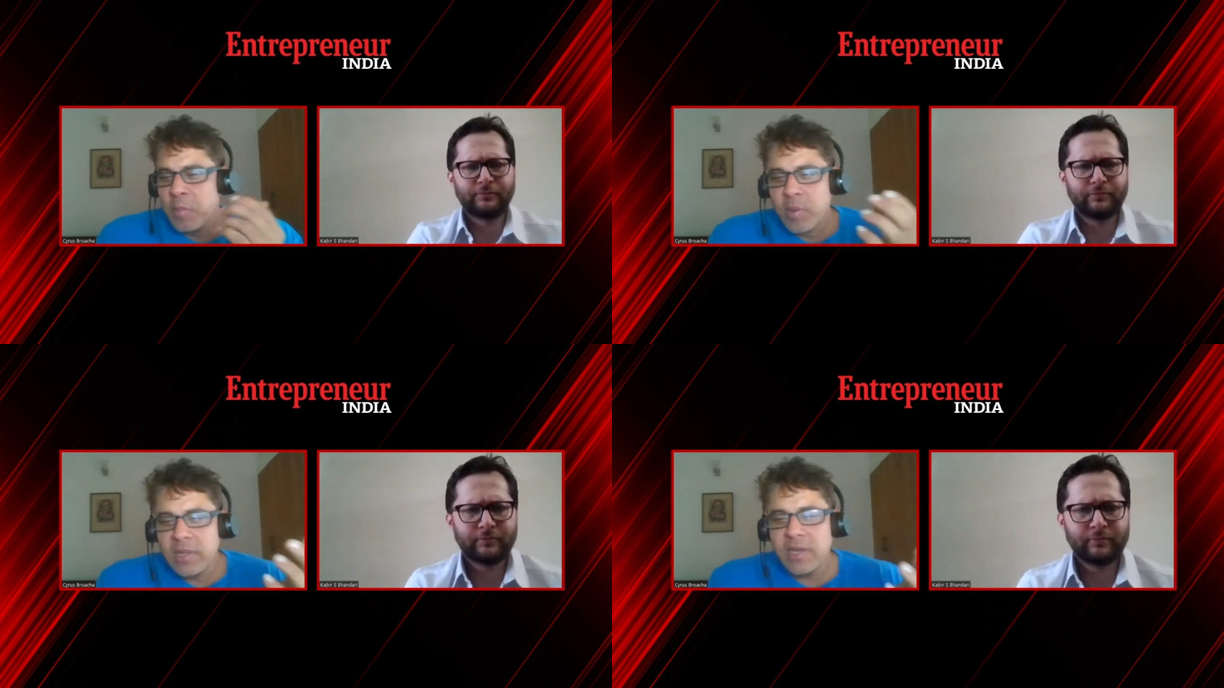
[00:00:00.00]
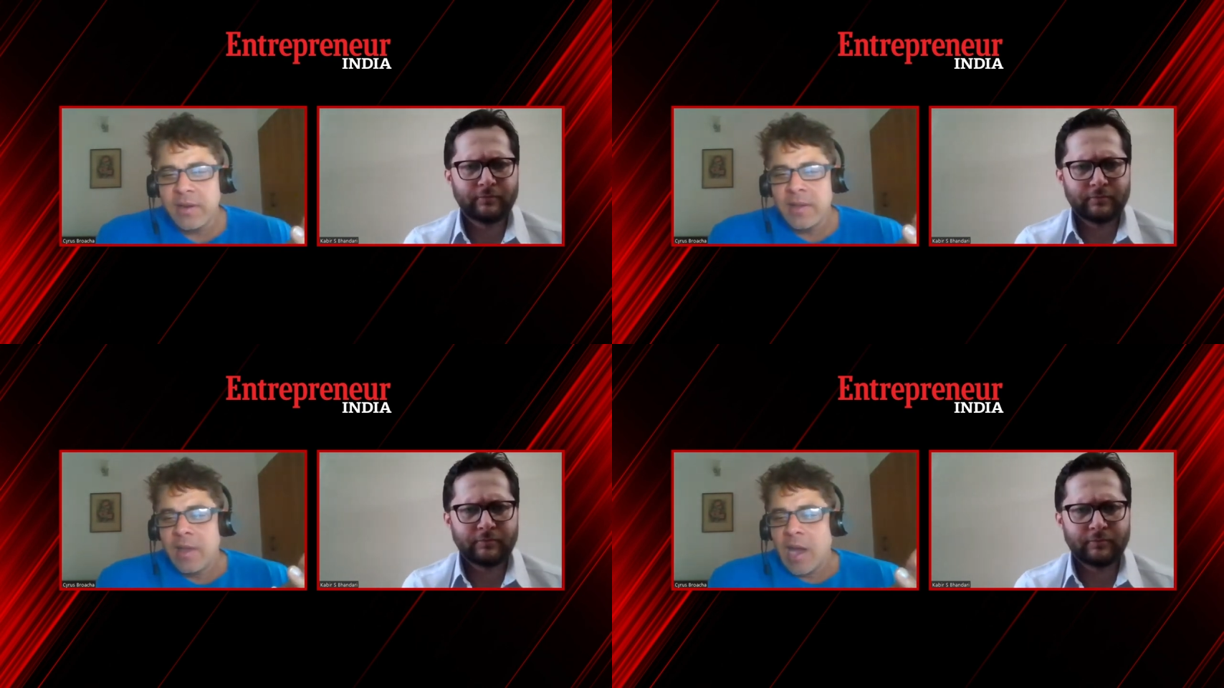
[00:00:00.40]
Speaker 1: Brother,
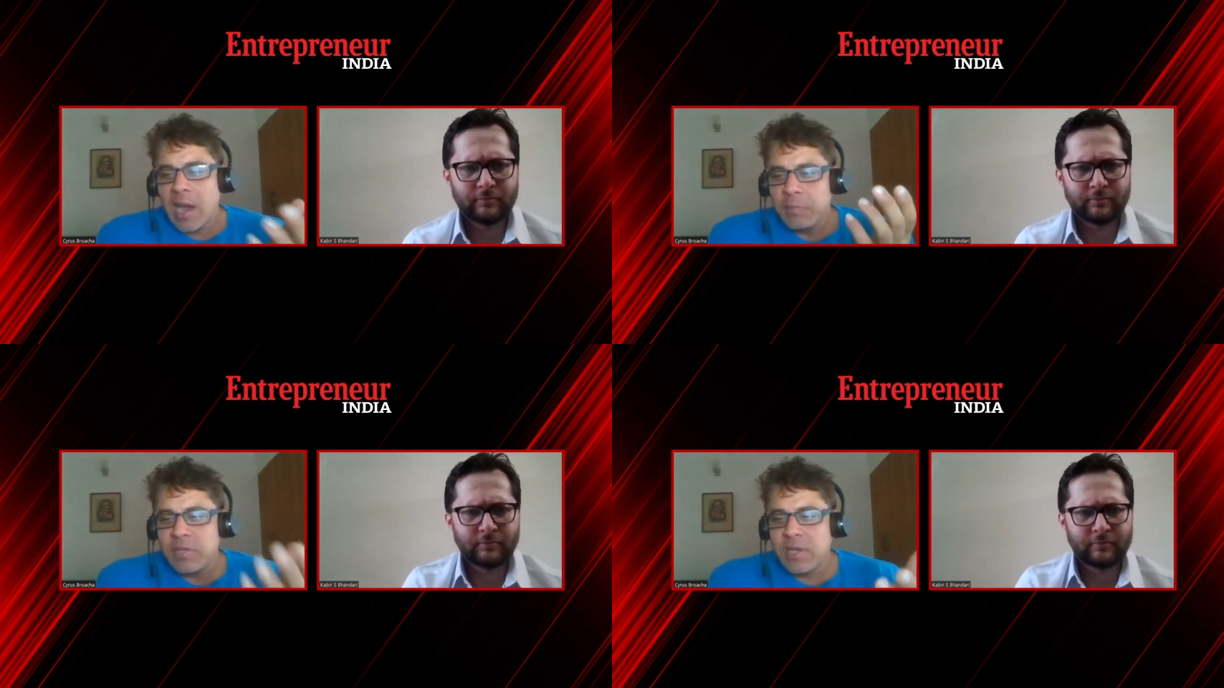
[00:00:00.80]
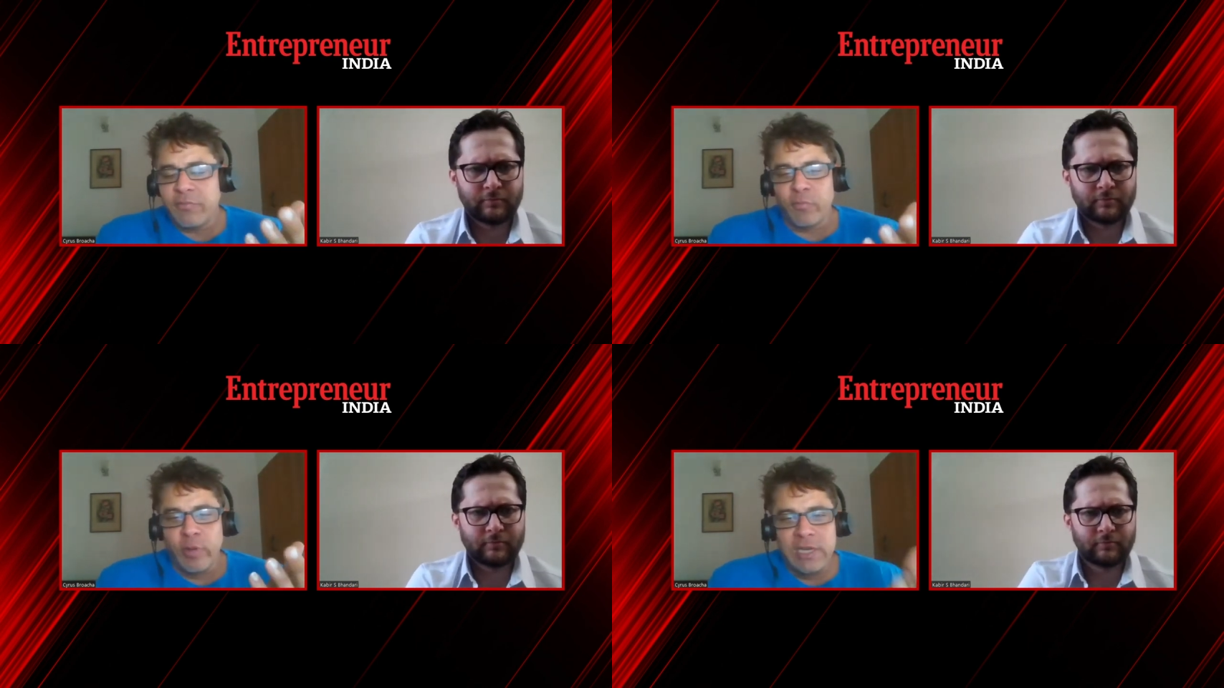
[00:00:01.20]
I'm saying
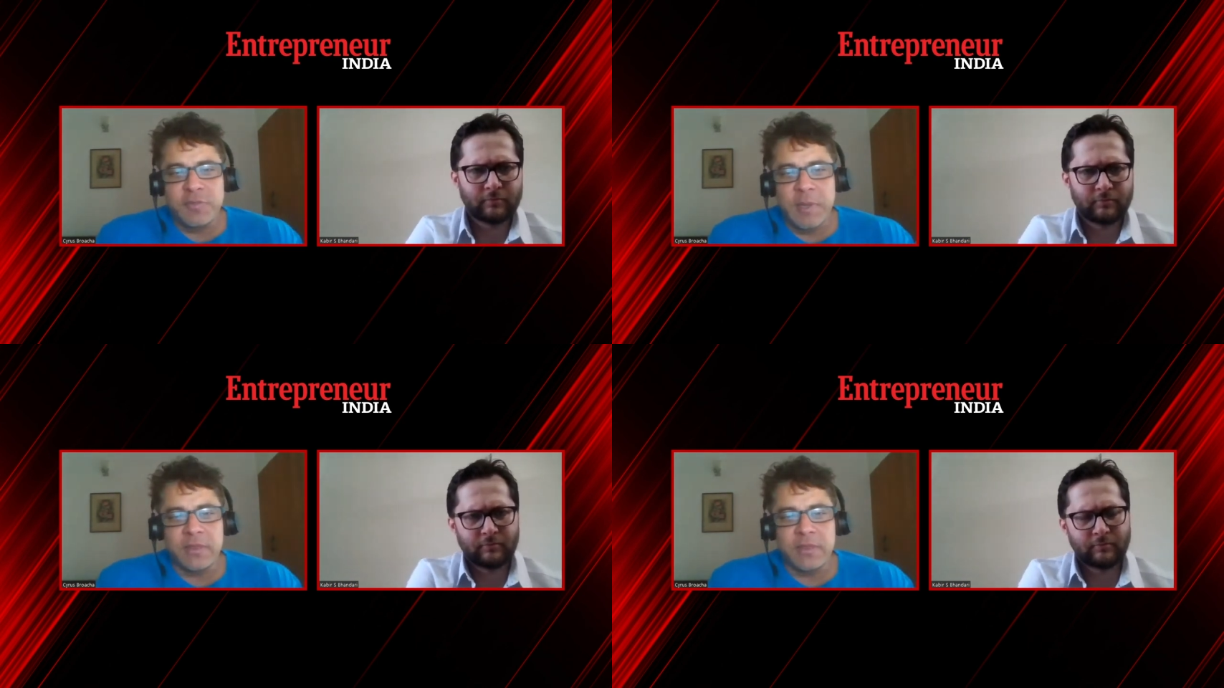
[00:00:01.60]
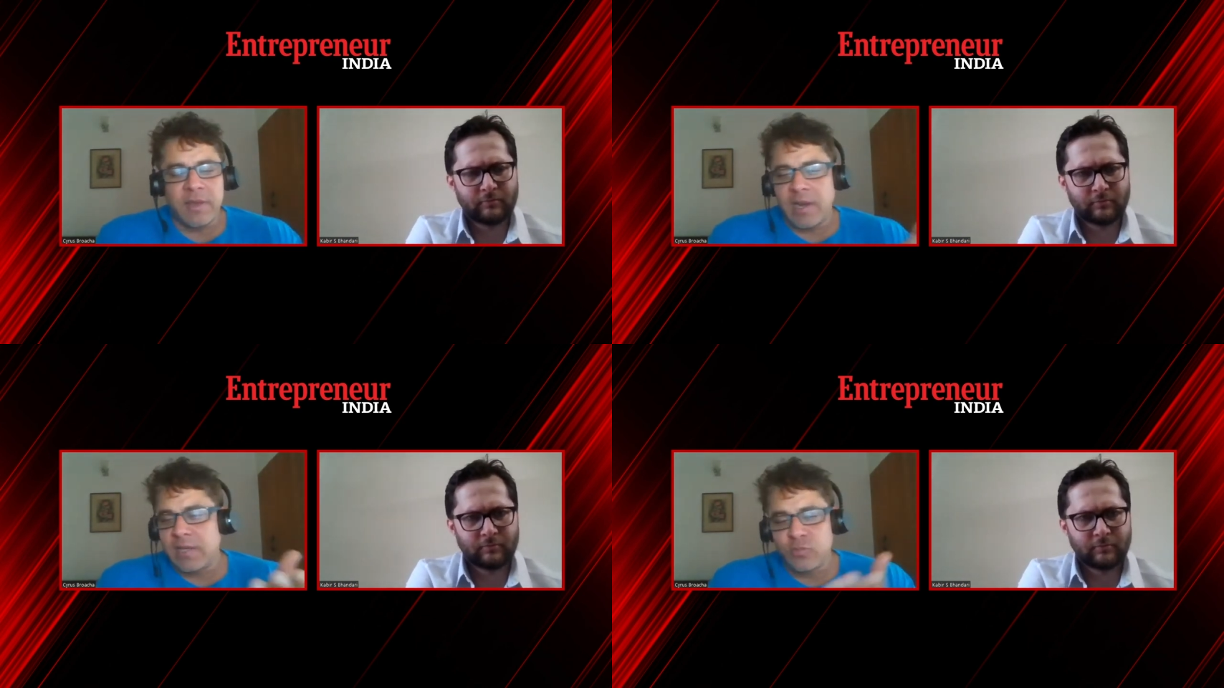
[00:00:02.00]
if Will Smith
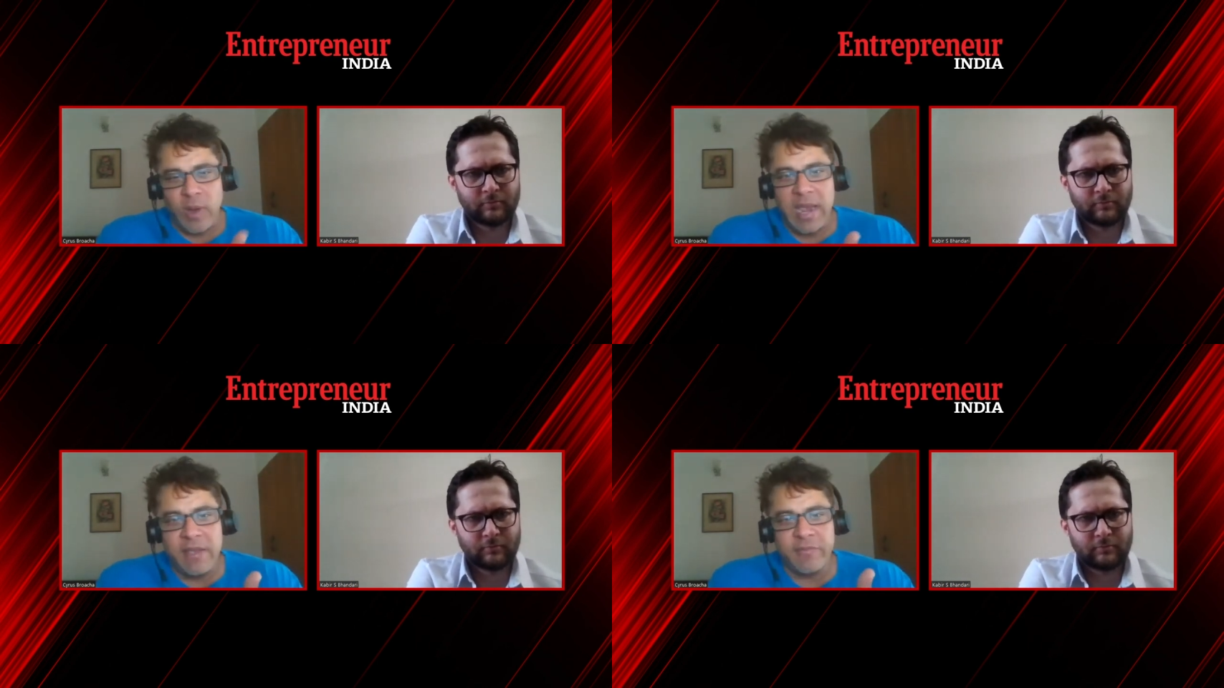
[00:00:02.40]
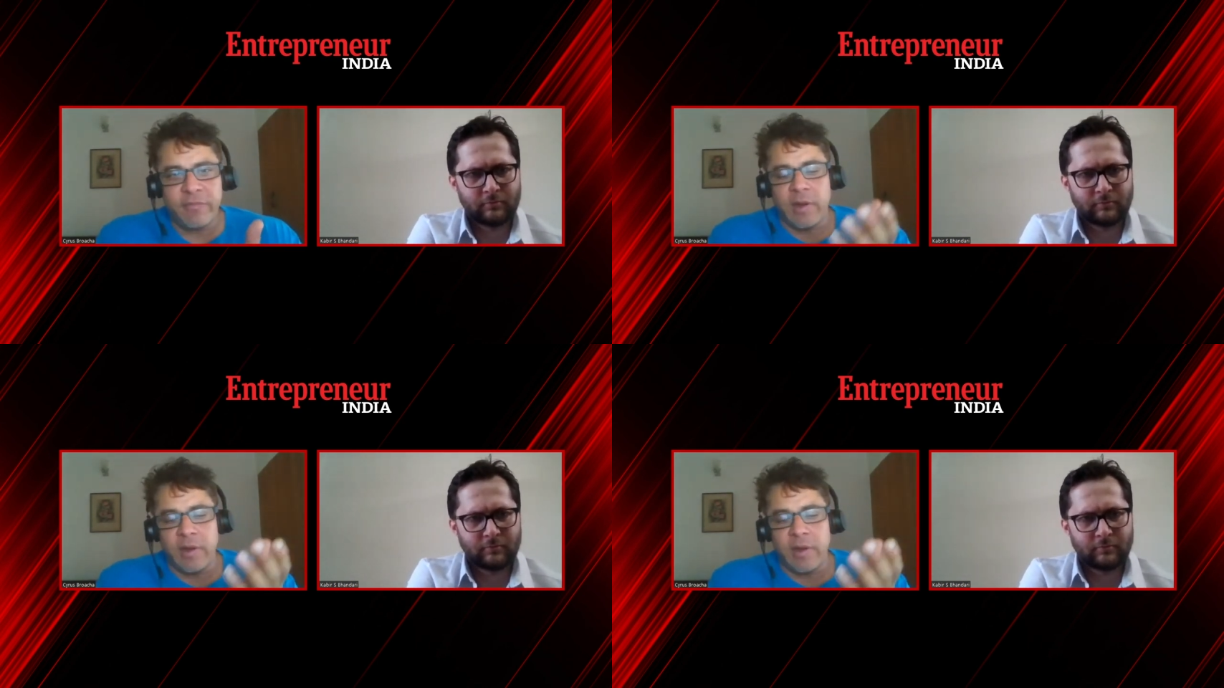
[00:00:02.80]
and his wife
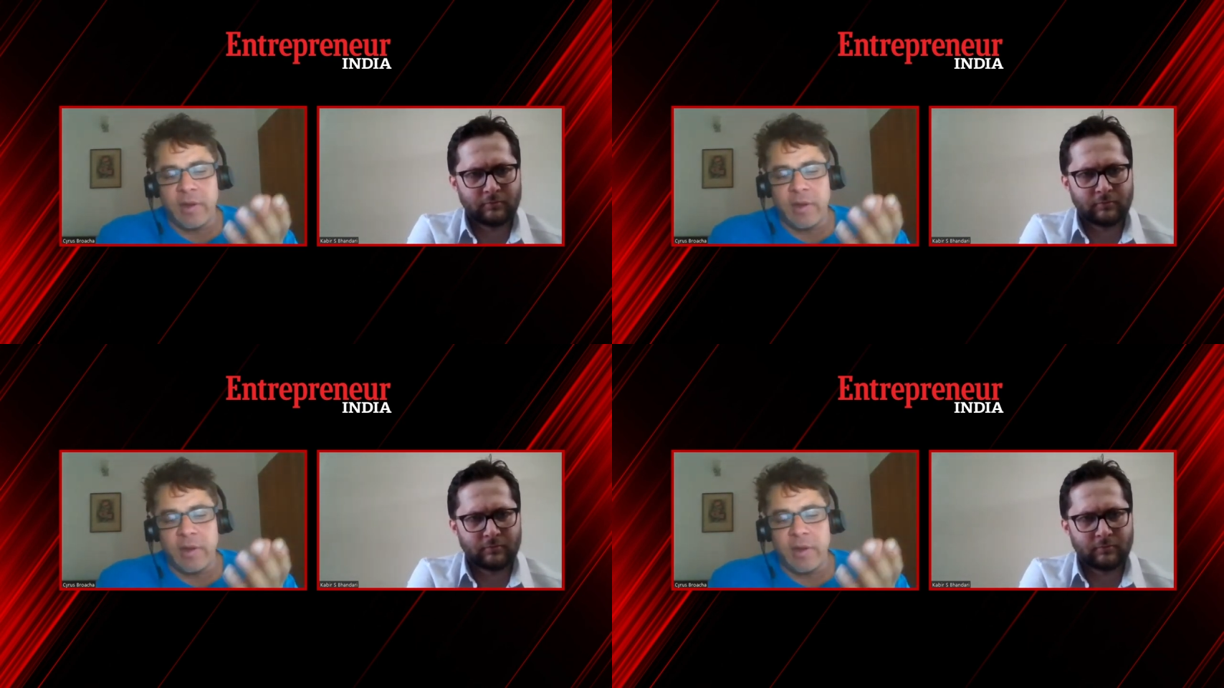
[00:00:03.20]
are, are taking